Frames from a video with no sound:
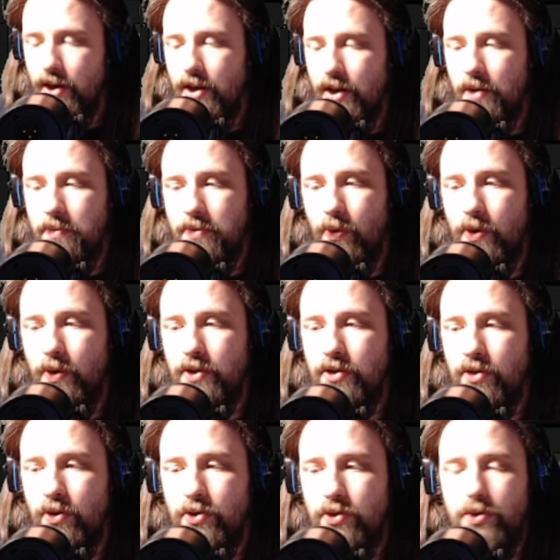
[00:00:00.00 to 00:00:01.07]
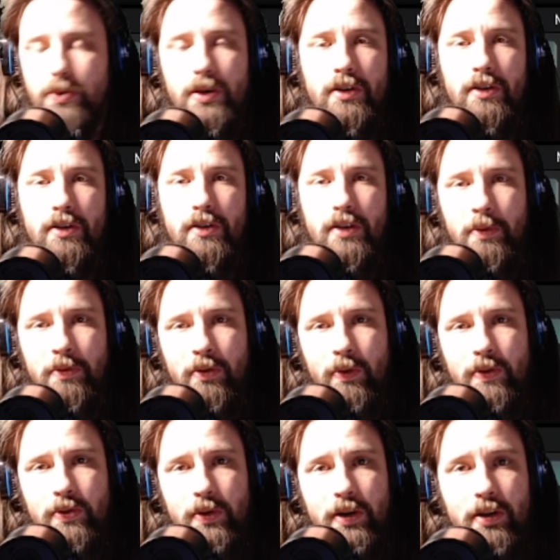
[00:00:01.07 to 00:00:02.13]
I'm going to go to her. I'm
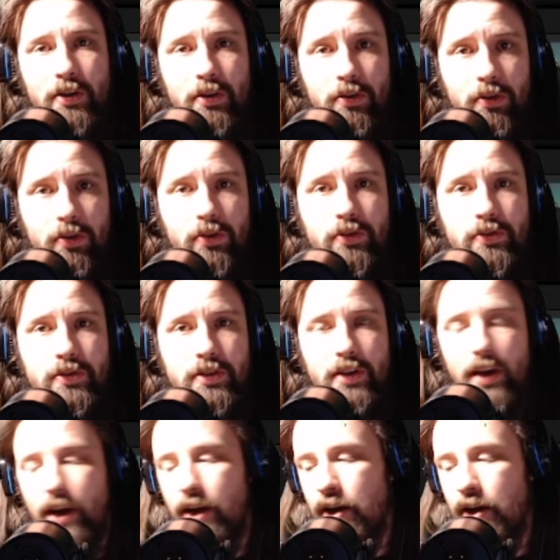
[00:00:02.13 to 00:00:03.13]
going to hit her ult.